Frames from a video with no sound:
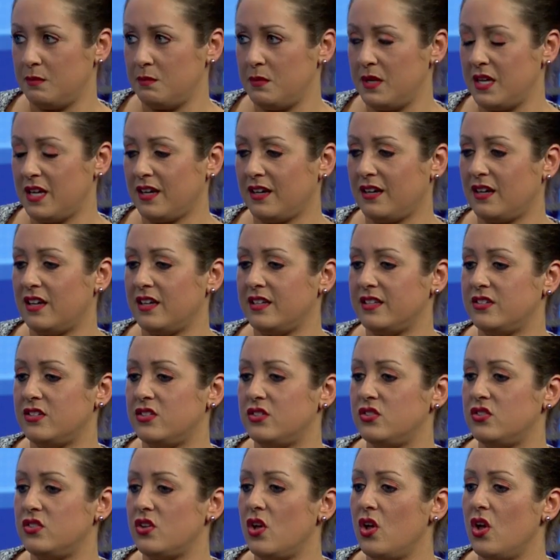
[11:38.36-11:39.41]

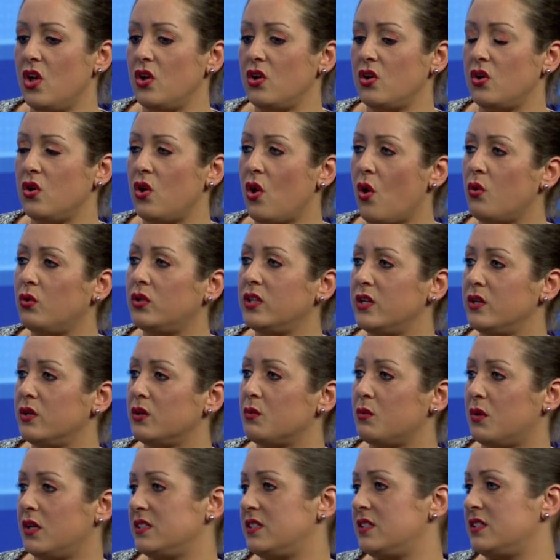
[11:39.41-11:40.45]
because no leader
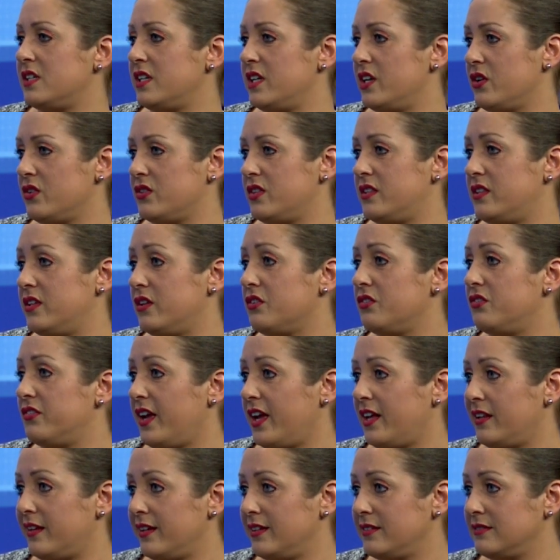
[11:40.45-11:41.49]
wants to hear that they're
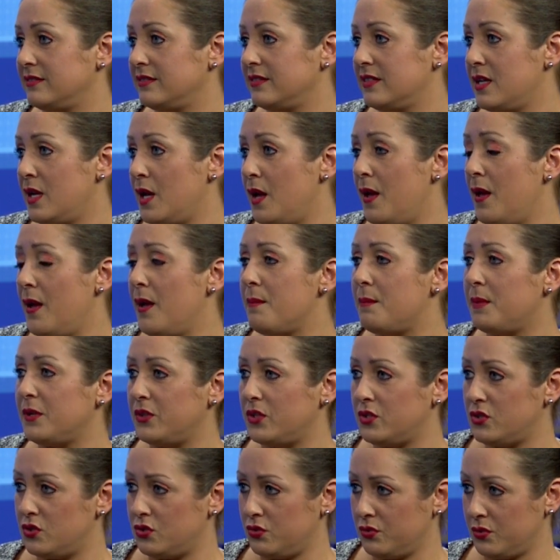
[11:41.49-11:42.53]
failing. But
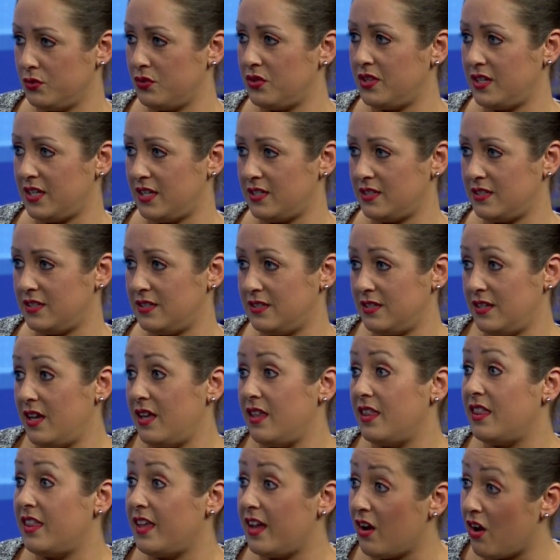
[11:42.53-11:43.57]
the truth is
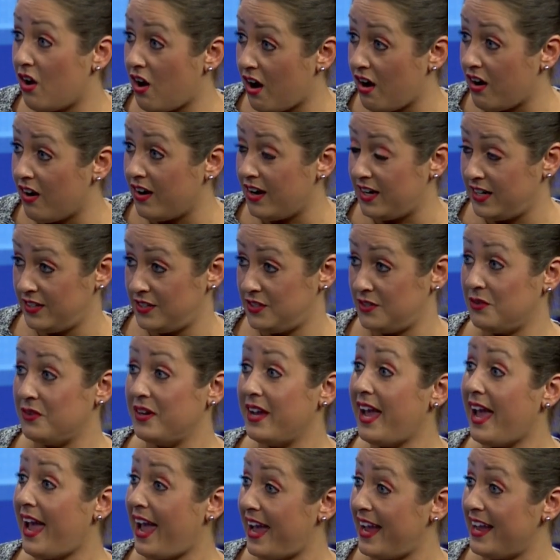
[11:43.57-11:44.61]
they are and it's
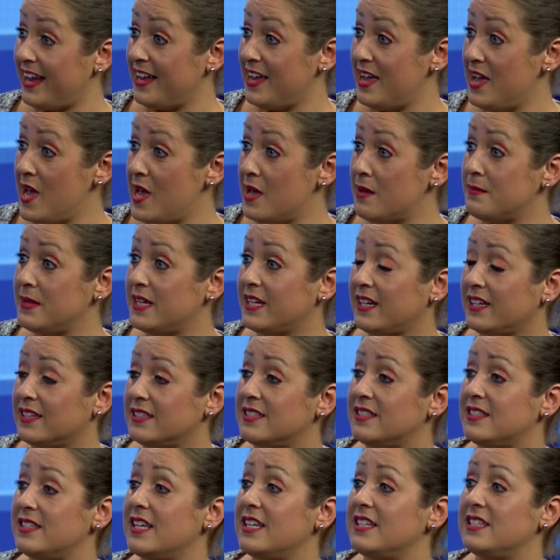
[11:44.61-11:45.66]
okay
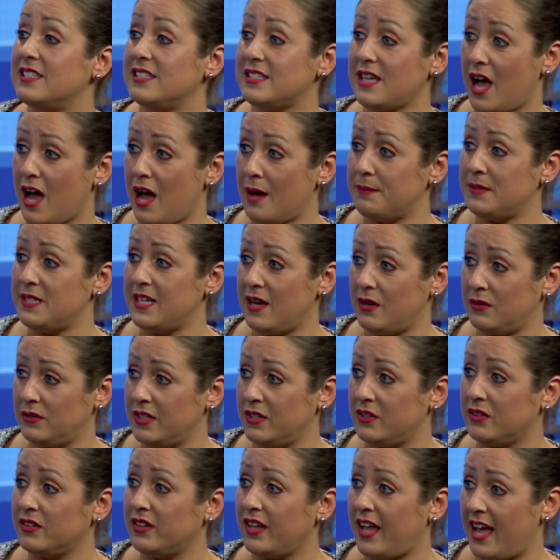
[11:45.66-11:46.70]
because it's top down
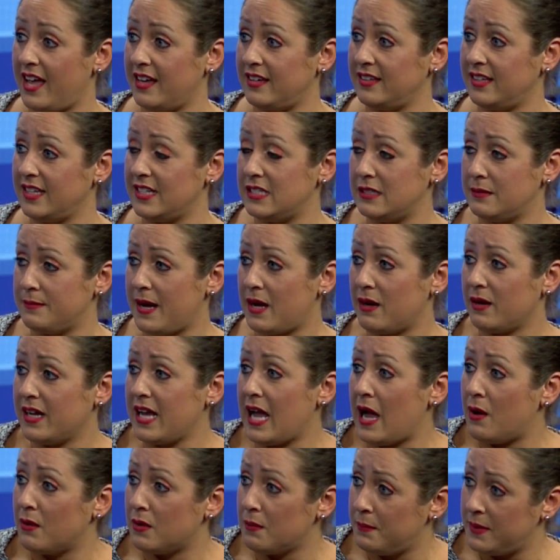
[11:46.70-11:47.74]
leader led. It's about
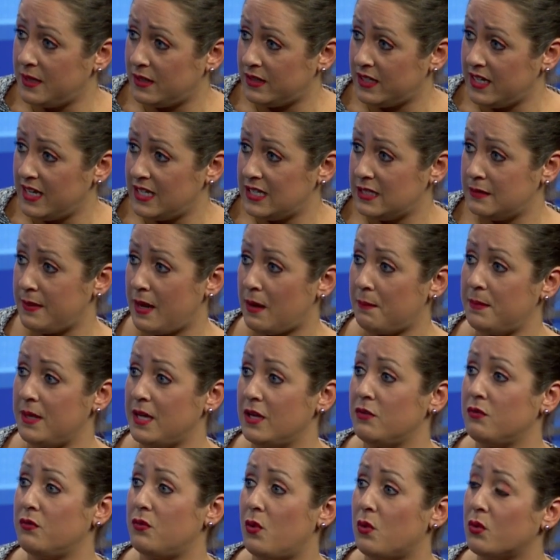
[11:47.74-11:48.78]
accountability, it's about
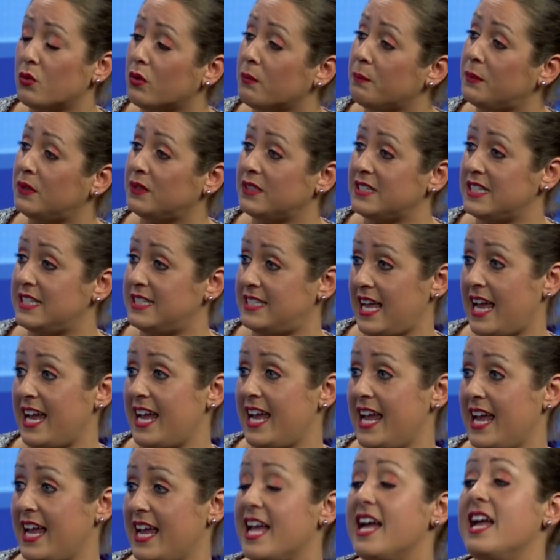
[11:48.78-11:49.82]
being vulnerable and
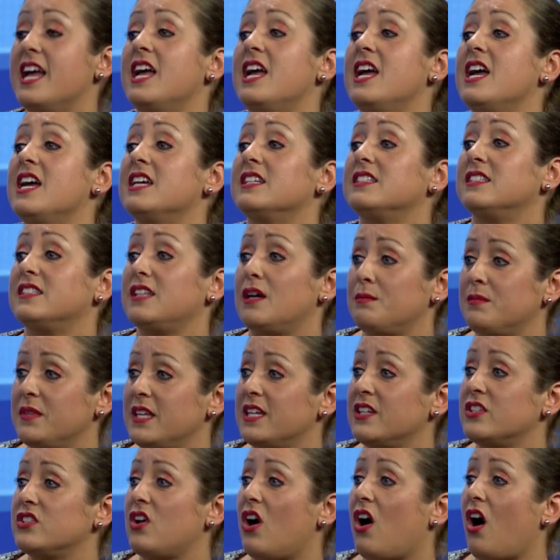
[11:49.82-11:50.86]
saying,
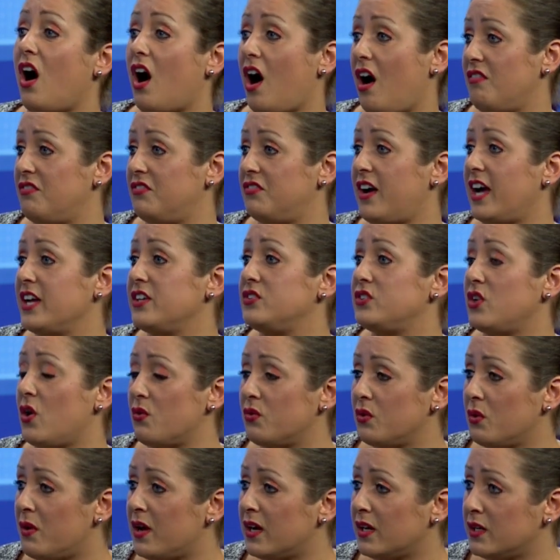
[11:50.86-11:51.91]
something's off. I don't
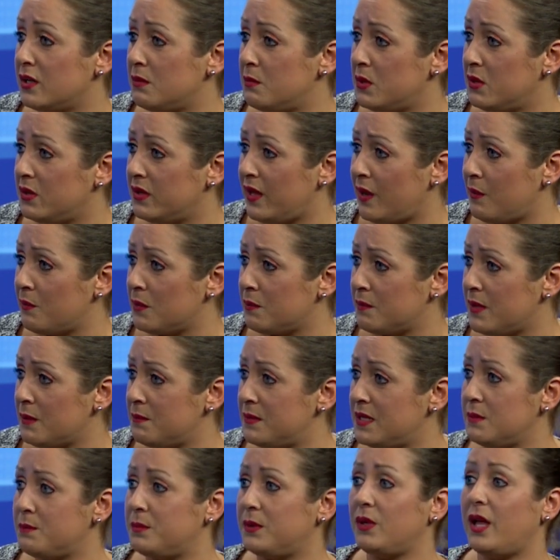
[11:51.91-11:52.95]
know how to communicate with my
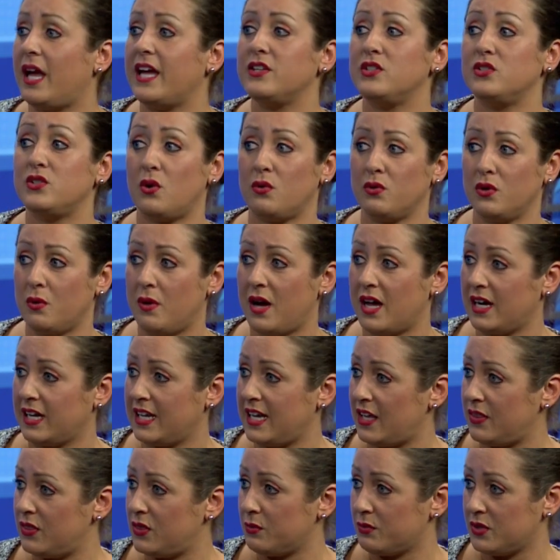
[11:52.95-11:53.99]
people. I don't know how to
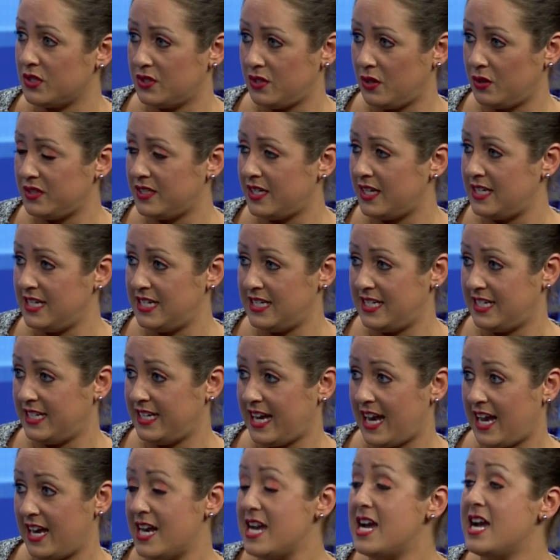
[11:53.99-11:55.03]
get the results I need to
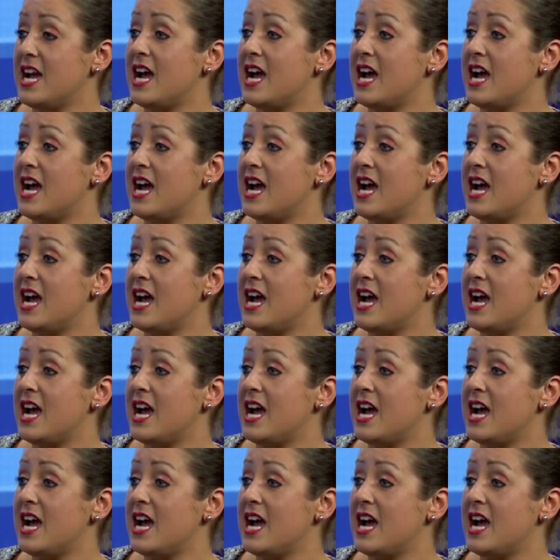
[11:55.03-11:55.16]
get.